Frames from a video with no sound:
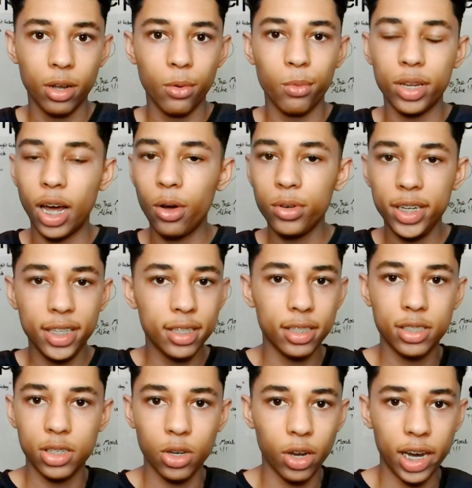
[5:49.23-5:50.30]
without needing
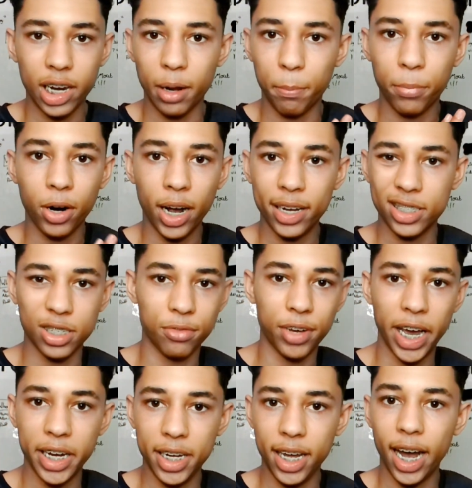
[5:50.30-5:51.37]
to look at the price of
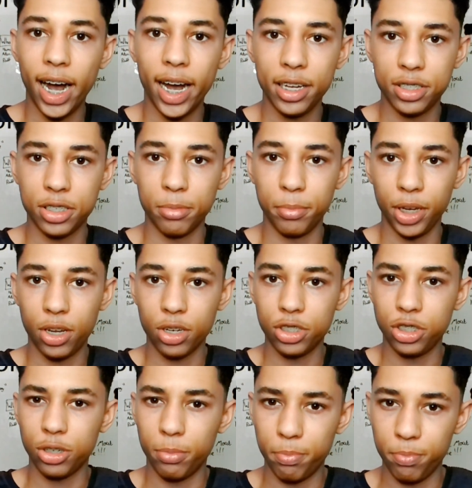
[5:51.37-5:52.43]
any item, because
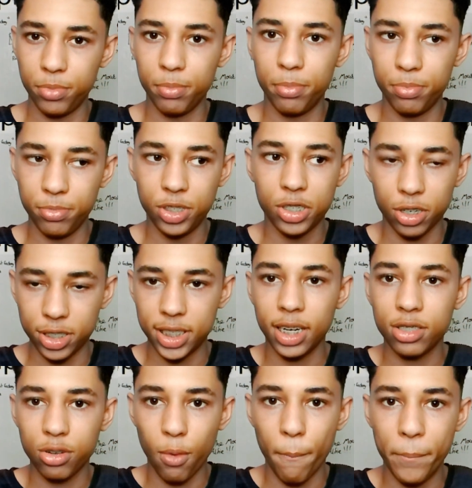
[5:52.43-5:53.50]
your
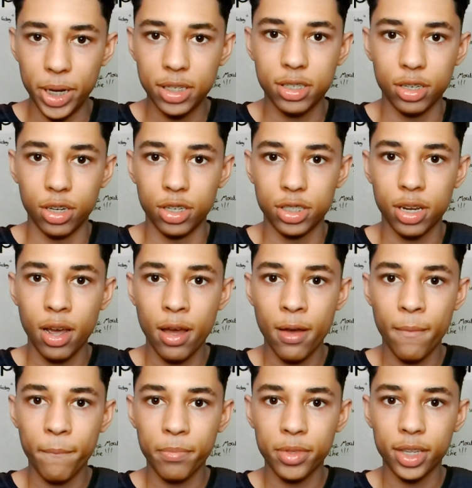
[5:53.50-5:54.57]
successful business
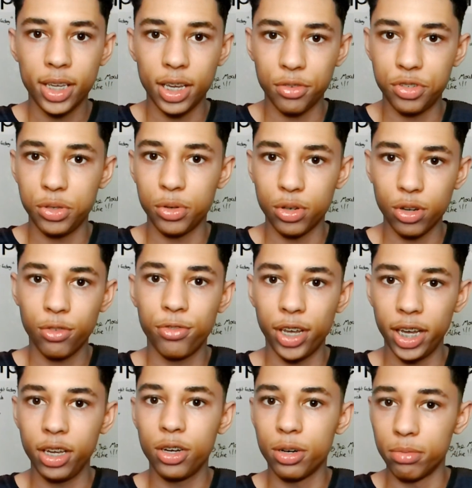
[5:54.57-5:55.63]
gives you enough
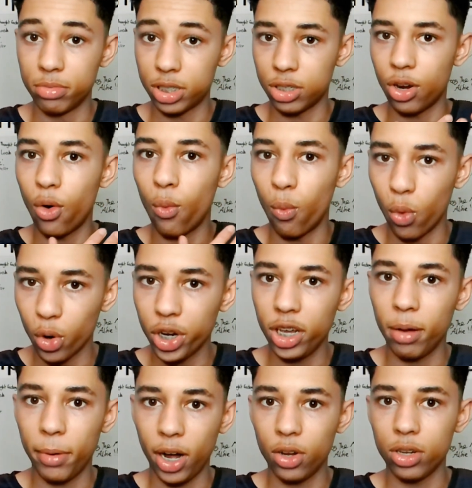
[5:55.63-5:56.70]
income to not worry
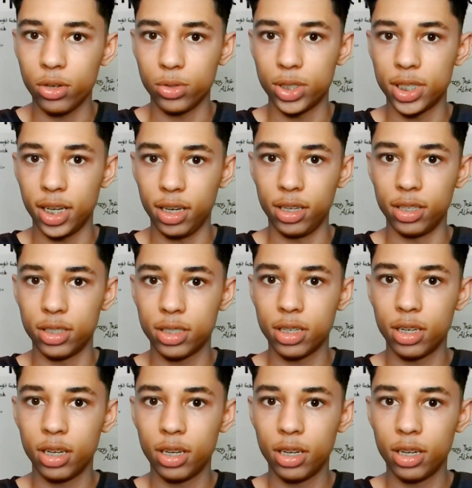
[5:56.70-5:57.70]
about those things.